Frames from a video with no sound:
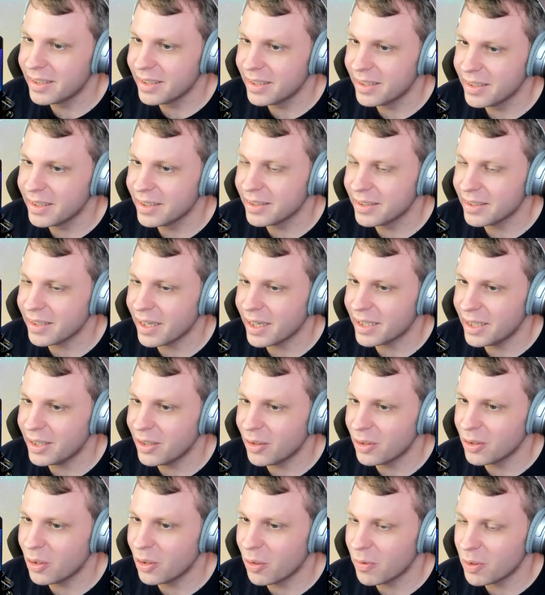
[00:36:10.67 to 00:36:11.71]
It's like you
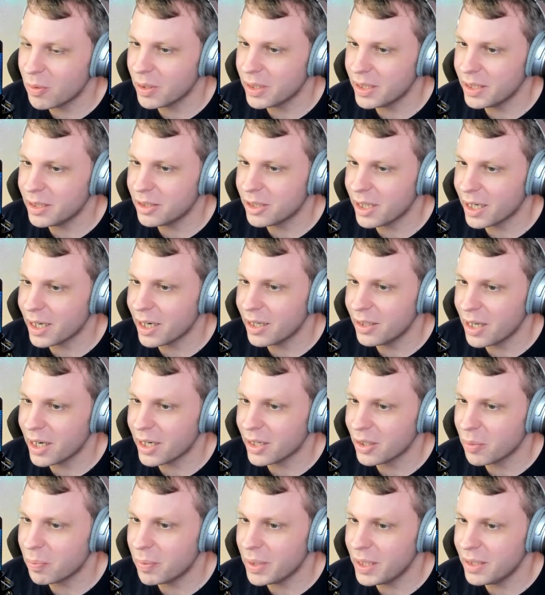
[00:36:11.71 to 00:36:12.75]
don't know if you want to eat chicken
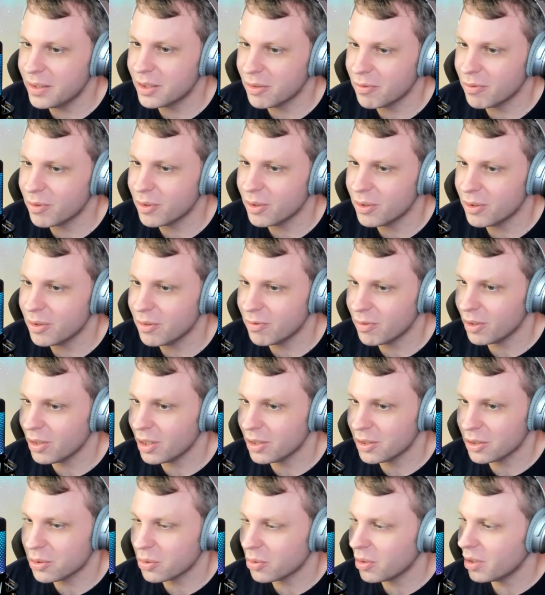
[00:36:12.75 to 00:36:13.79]
nugget or pizza for
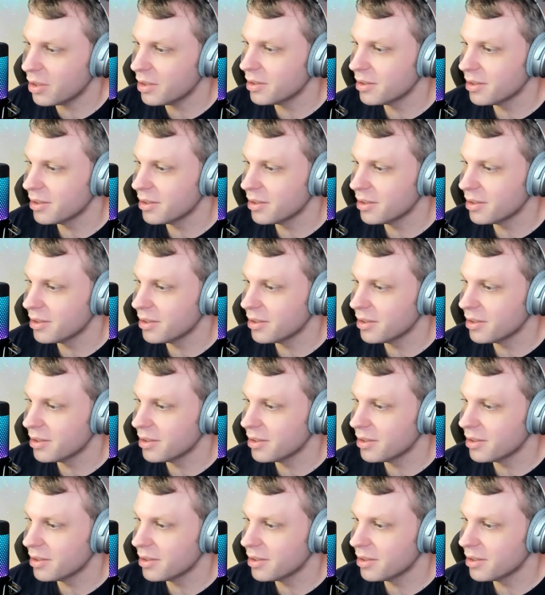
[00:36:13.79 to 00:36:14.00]
lunch, right?